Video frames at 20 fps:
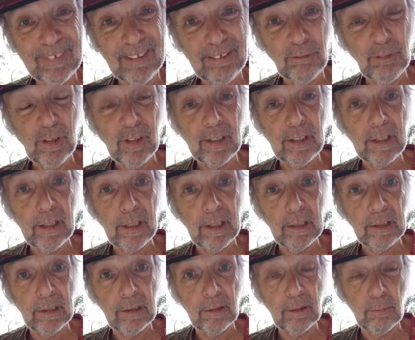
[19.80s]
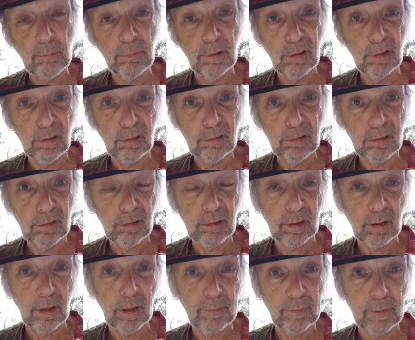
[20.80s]
Well, they can't get the book, you know,
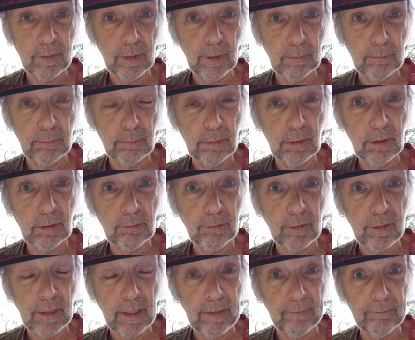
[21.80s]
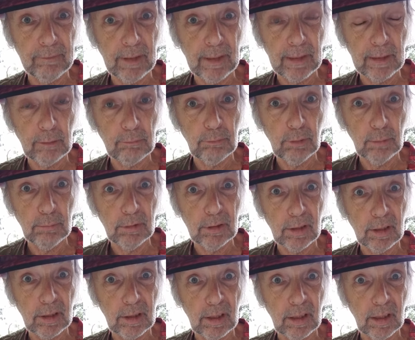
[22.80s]
coffee table book with a half-naked woman
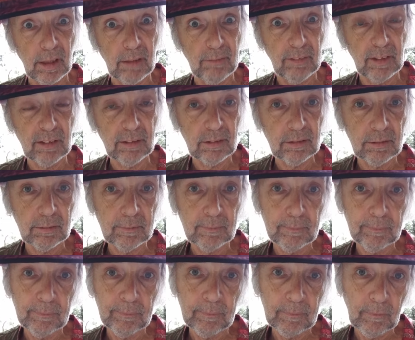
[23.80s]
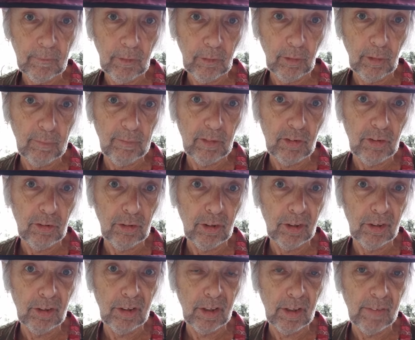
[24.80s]
on the cover, serving you a
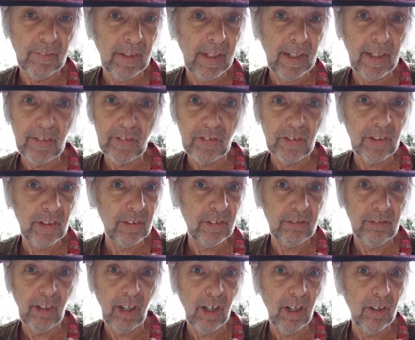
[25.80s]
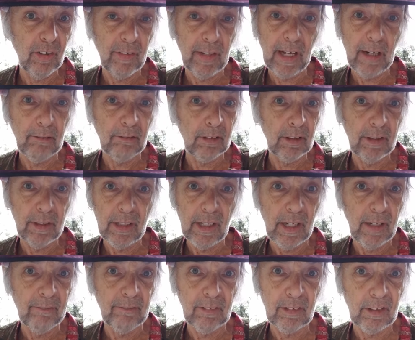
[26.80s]
hook of hashish. No, that would
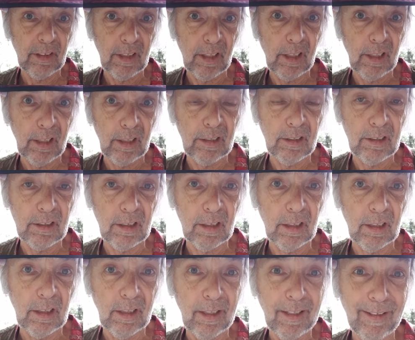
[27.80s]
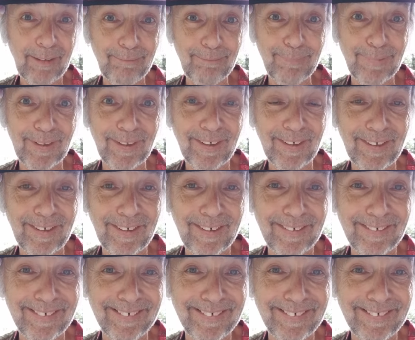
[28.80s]
never get, but